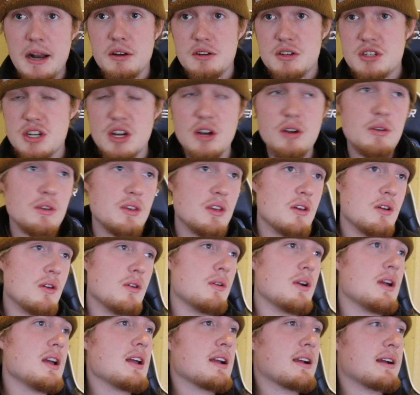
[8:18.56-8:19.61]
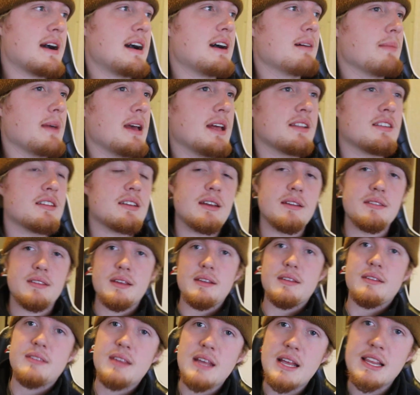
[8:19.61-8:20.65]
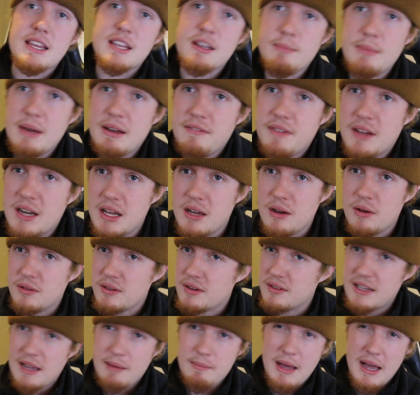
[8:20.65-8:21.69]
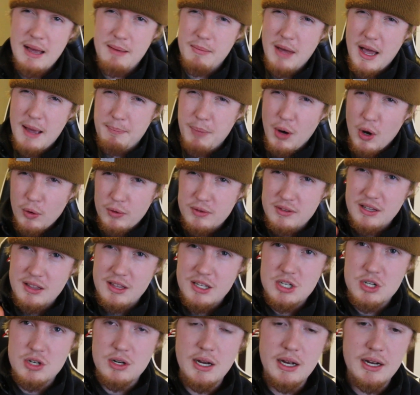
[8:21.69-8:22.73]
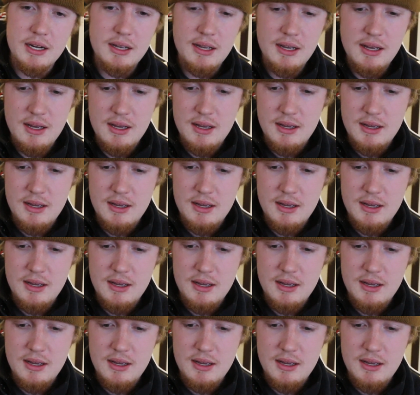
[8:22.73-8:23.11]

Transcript: I'll show you comments because he's seen some of my videos, because I posted the truck.